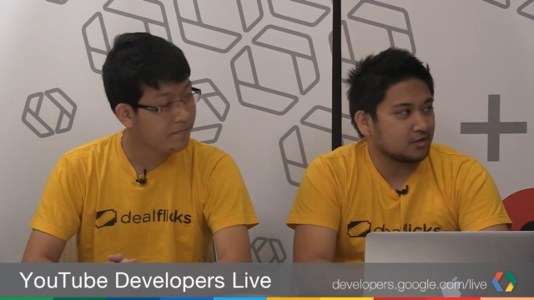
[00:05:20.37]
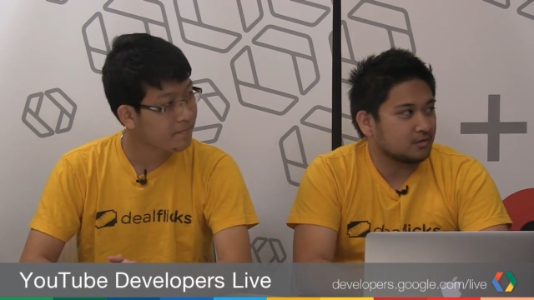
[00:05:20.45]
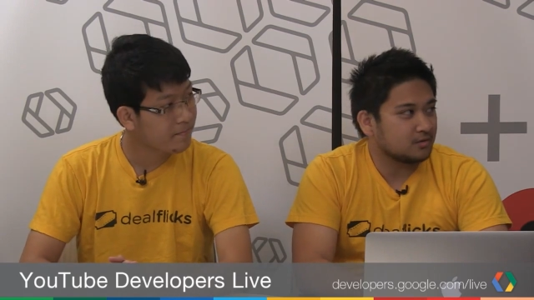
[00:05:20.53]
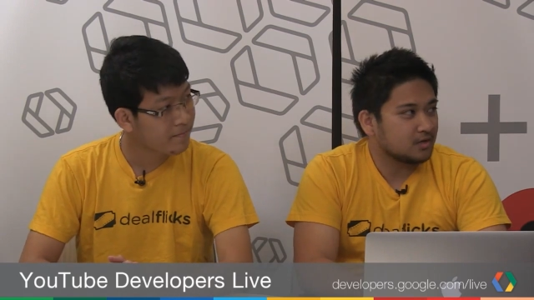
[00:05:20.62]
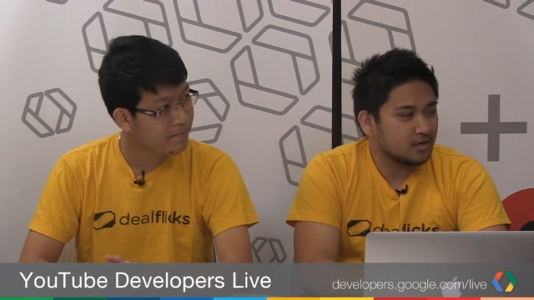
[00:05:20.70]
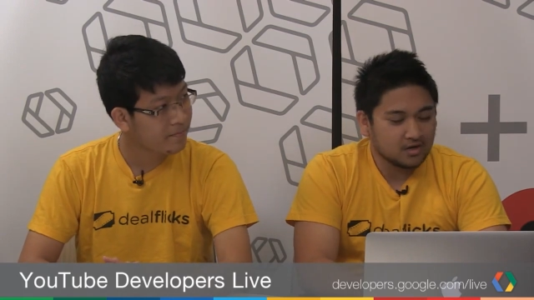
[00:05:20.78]

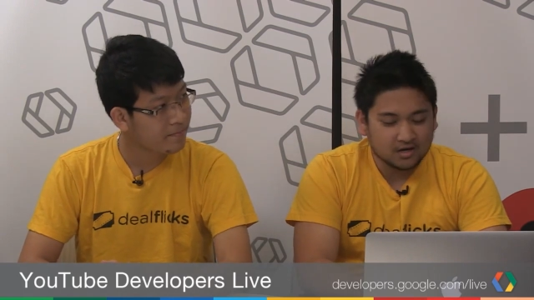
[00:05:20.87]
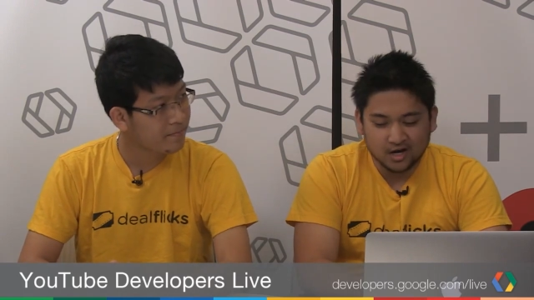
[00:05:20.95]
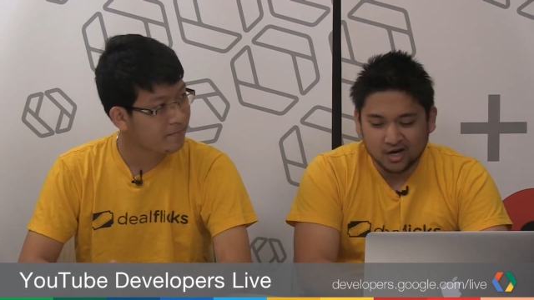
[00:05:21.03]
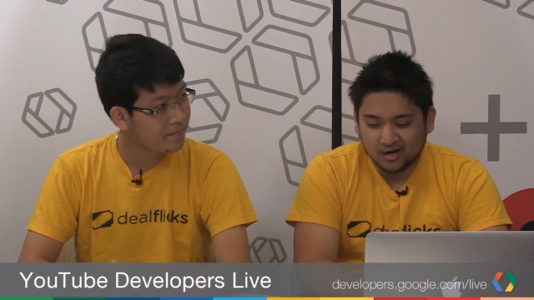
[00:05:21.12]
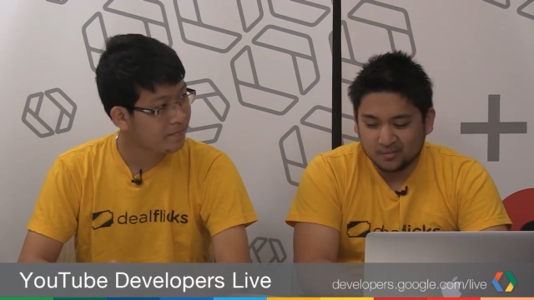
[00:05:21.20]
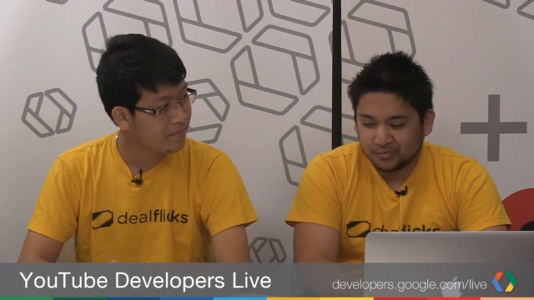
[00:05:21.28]
Speaker 1: code,
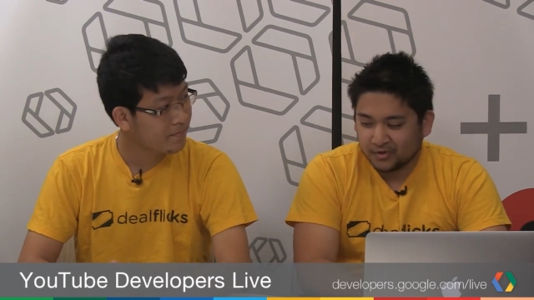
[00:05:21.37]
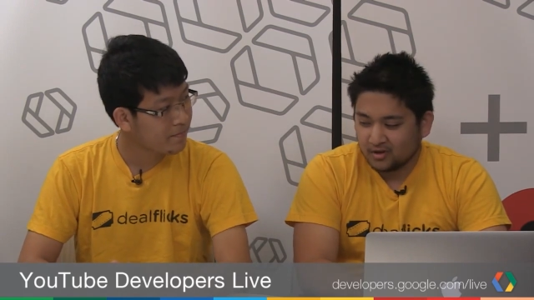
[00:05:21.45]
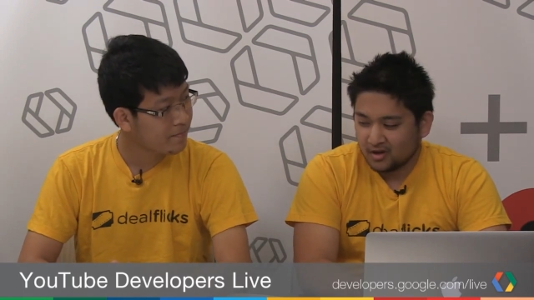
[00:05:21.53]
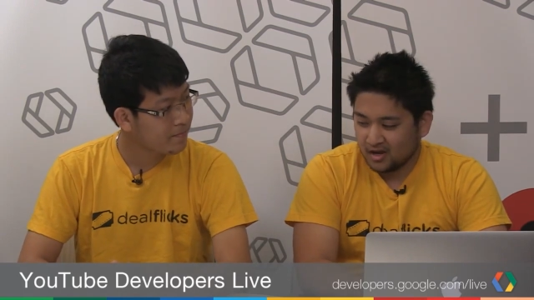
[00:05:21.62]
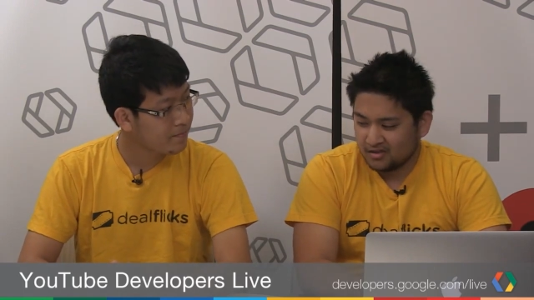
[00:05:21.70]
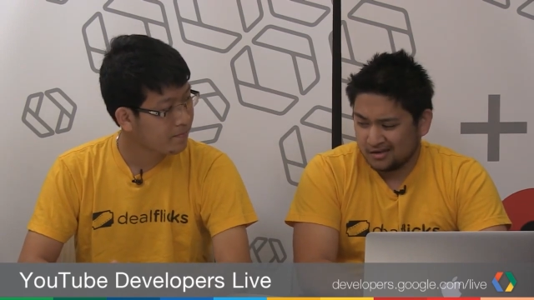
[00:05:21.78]
um,
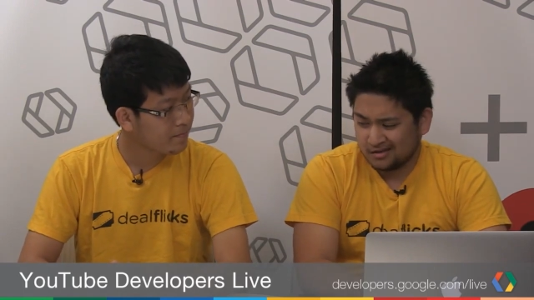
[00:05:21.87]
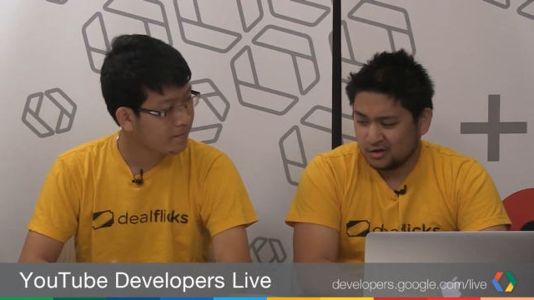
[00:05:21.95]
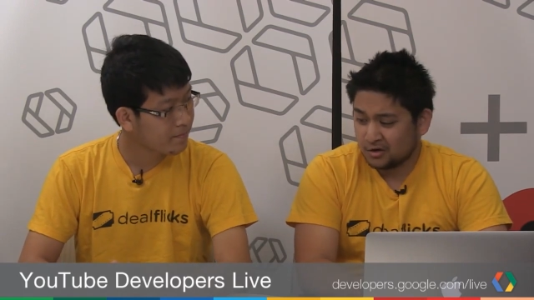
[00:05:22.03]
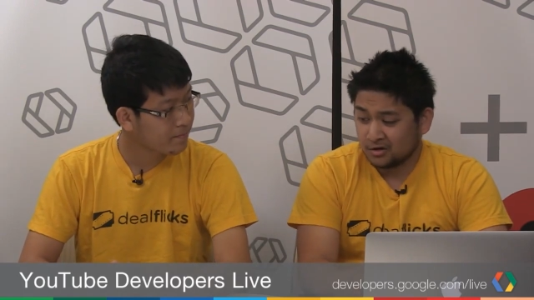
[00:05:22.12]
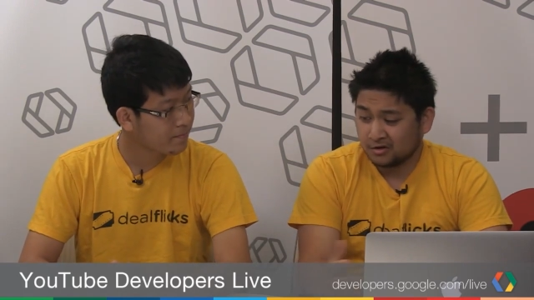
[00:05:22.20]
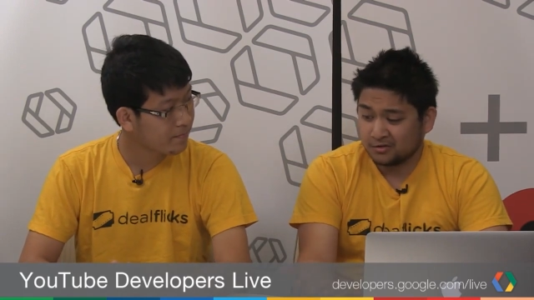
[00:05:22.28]
and
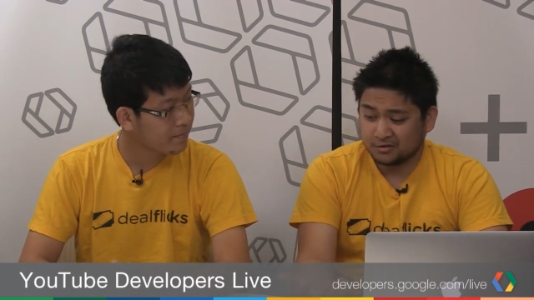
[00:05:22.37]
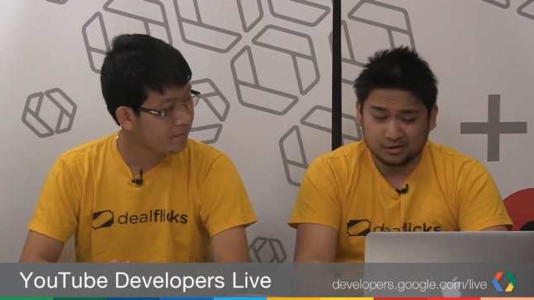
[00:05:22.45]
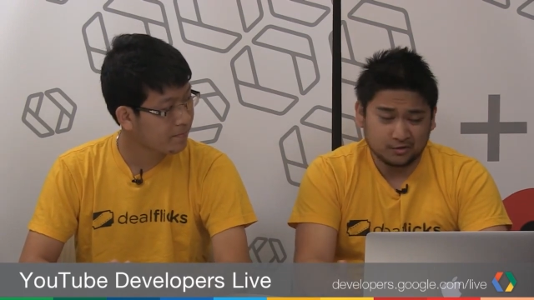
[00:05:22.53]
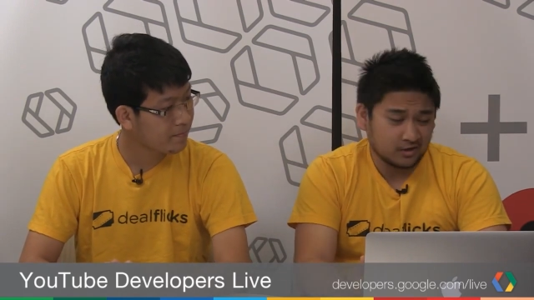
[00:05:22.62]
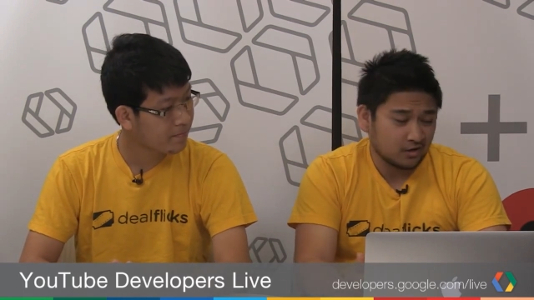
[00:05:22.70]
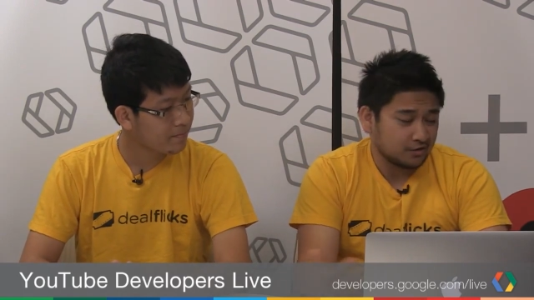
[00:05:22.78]
then you can also
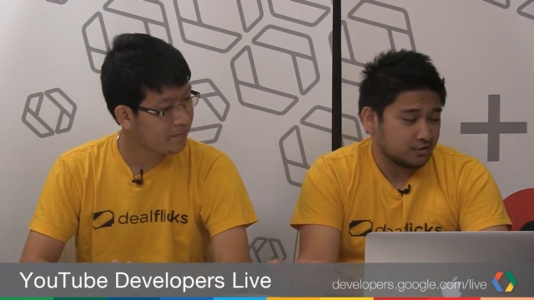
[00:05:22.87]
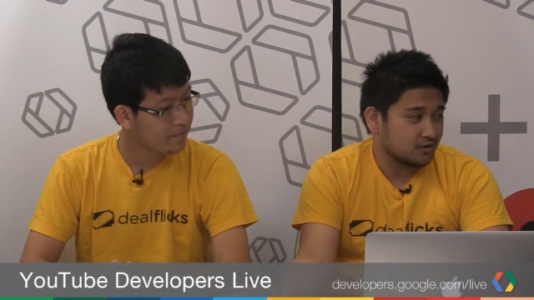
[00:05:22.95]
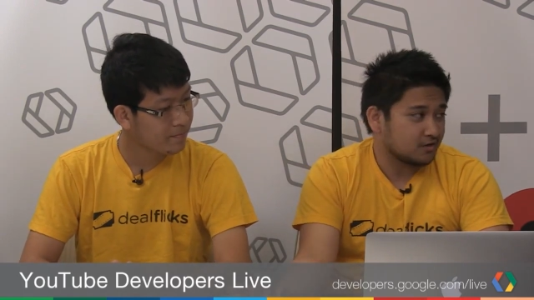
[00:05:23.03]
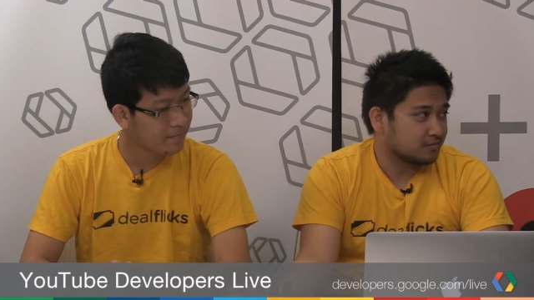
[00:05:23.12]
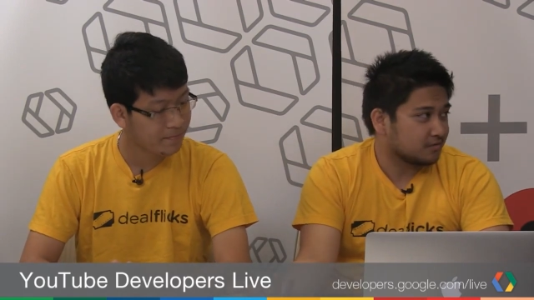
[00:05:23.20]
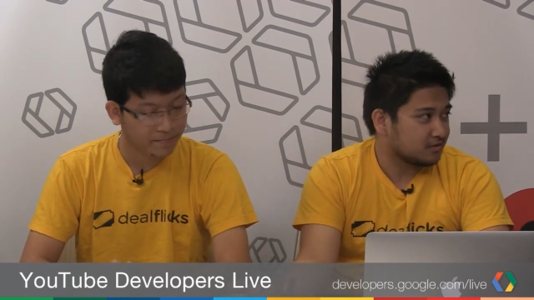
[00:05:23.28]
show that on
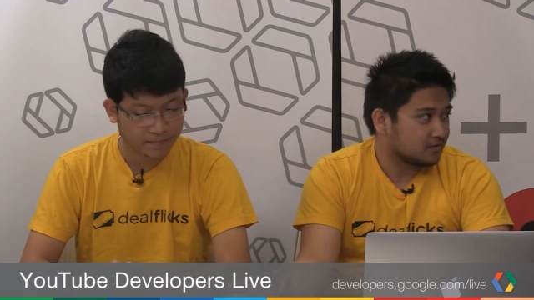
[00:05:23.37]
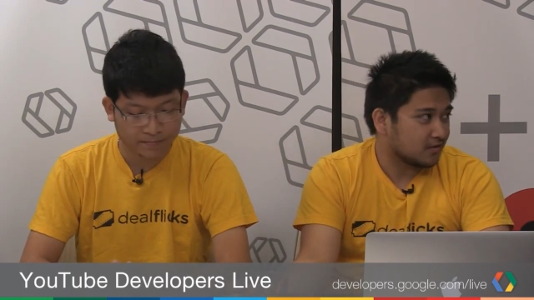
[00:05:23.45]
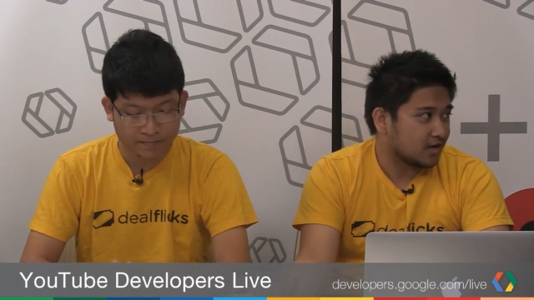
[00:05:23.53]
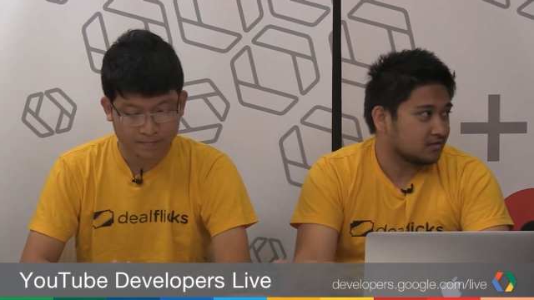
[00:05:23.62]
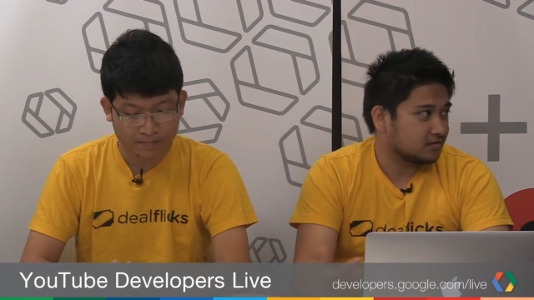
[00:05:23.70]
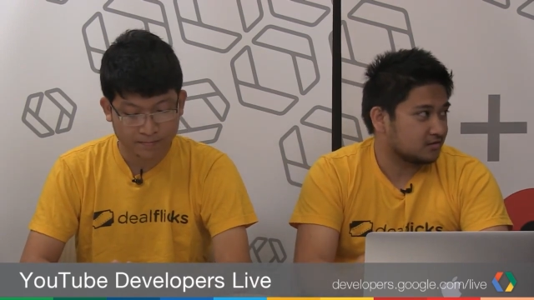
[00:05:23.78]
your
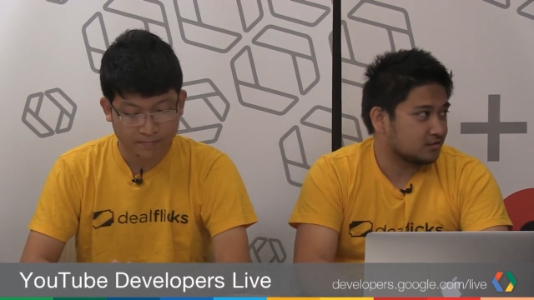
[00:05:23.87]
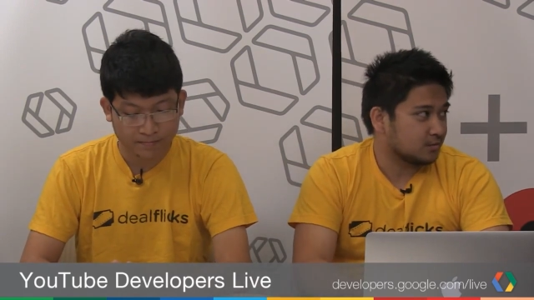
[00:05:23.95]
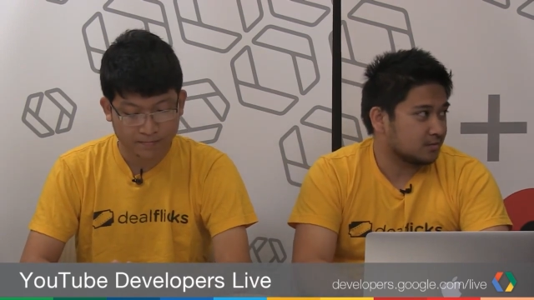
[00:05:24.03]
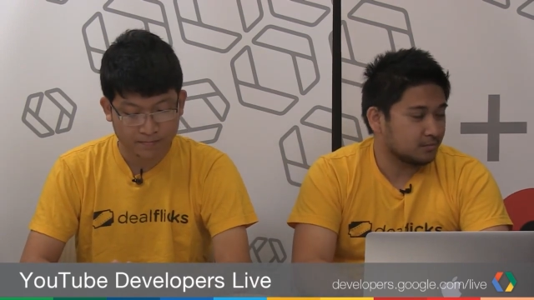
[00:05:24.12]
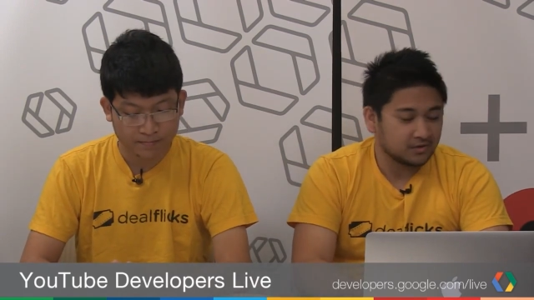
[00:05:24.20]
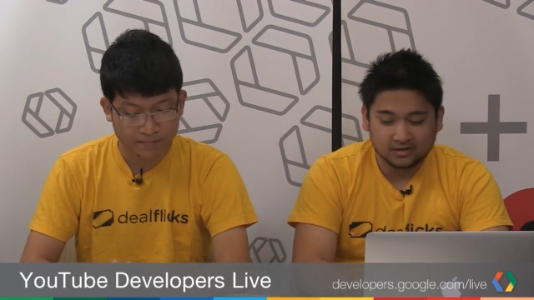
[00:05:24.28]
device.
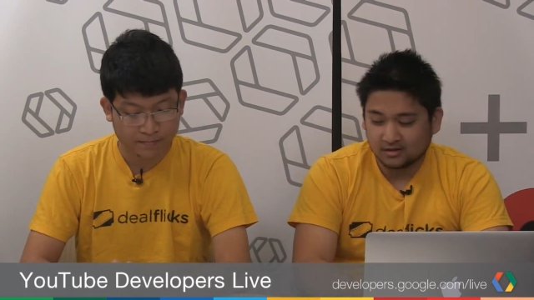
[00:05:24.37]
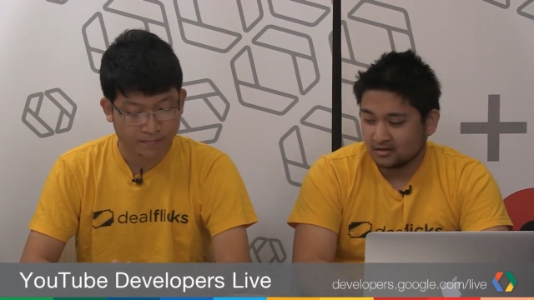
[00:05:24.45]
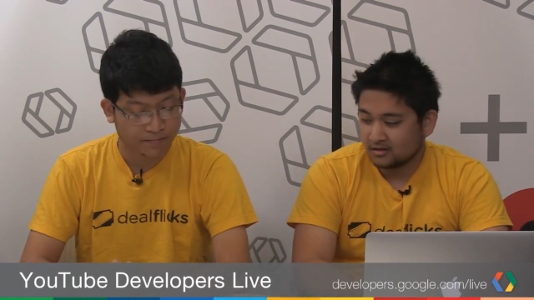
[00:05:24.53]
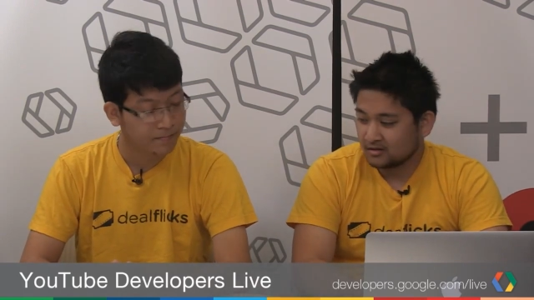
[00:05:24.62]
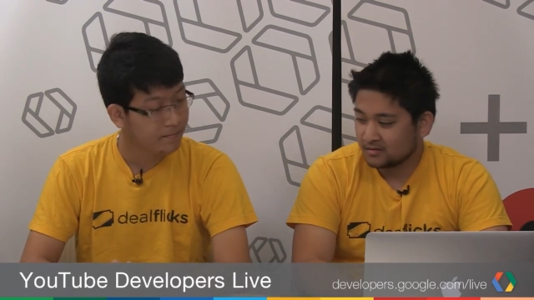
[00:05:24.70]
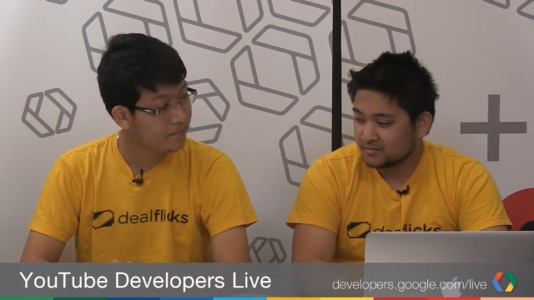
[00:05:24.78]
So
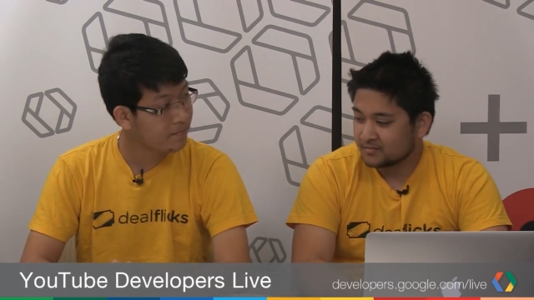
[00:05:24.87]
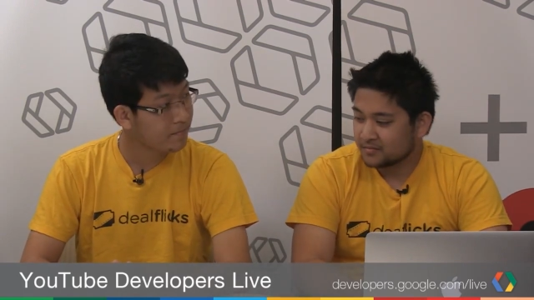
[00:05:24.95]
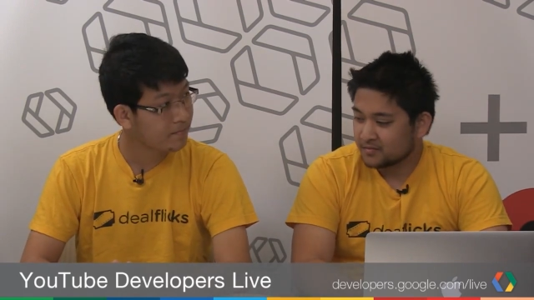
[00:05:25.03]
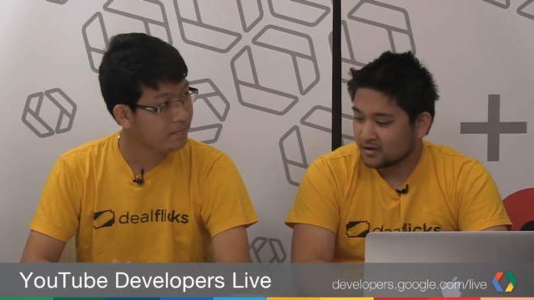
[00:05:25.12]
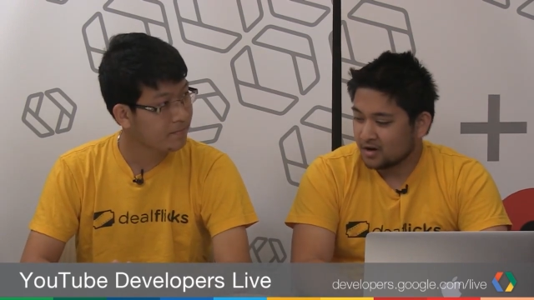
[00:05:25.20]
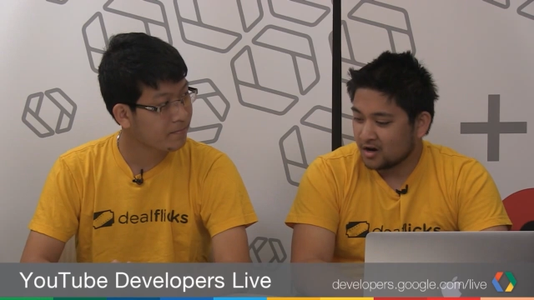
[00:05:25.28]
within. Oh, I see.